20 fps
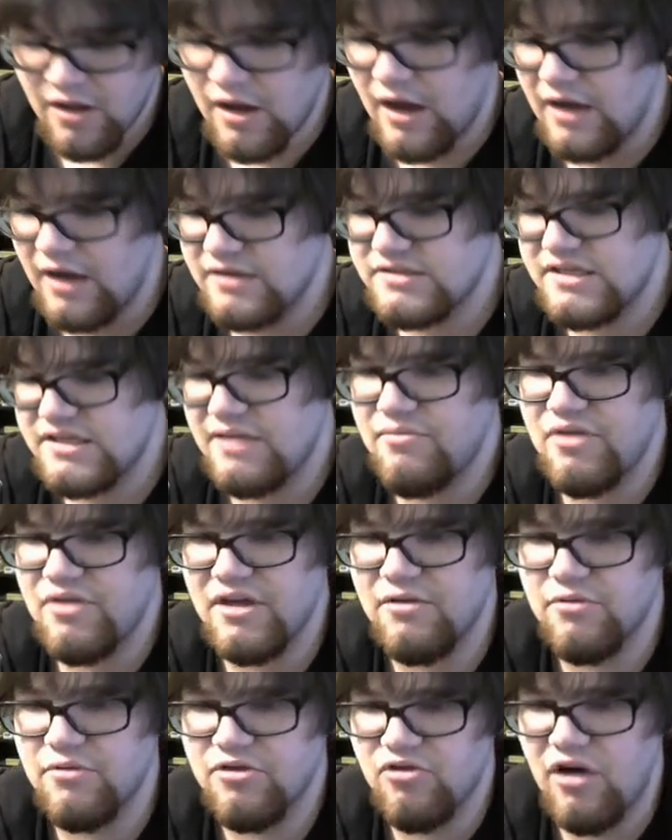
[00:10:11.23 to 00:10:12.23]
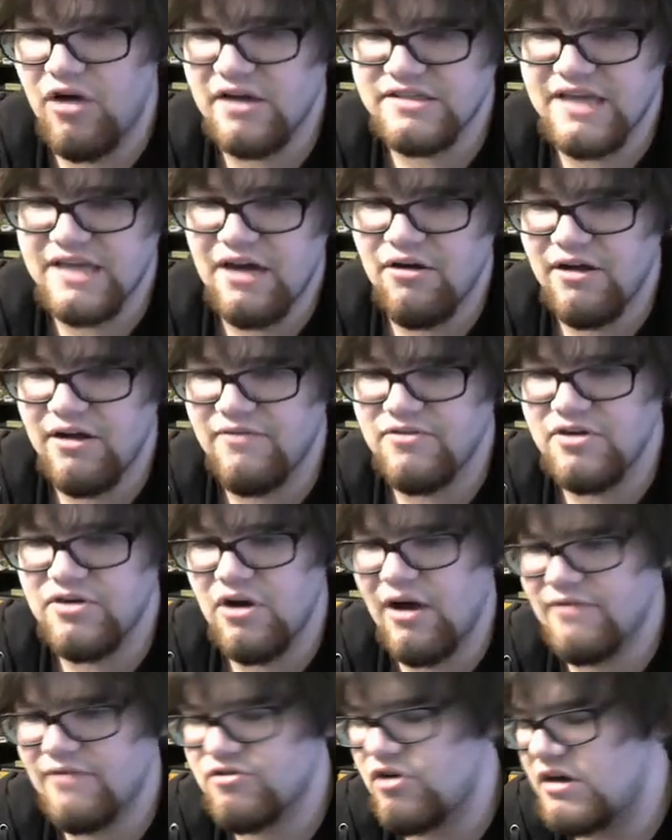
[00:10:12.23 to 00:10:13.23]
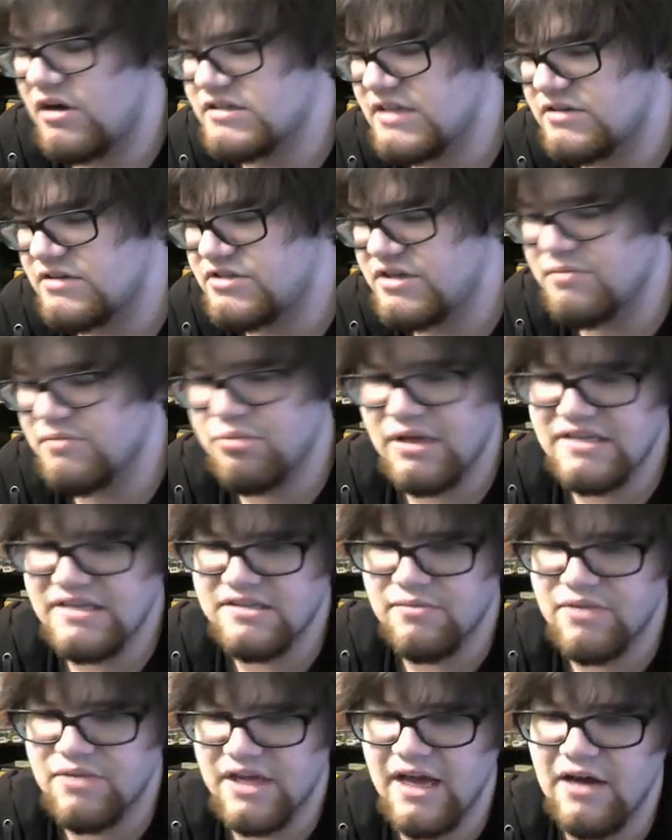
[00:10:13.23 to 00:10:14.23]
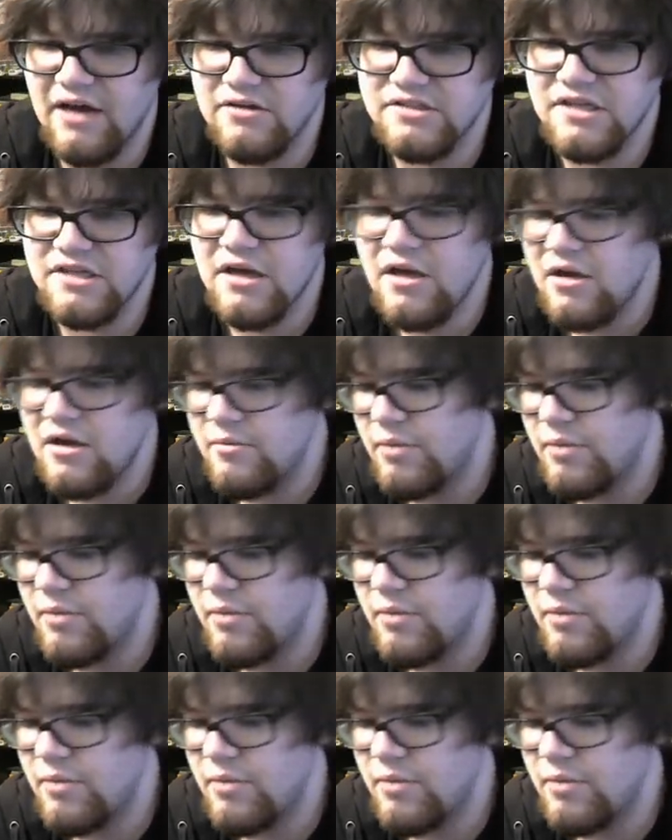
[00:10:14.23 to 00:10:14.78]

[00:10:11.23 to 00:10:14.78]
Same thing with Crossout. If you don't have Crossouts, you can play something else.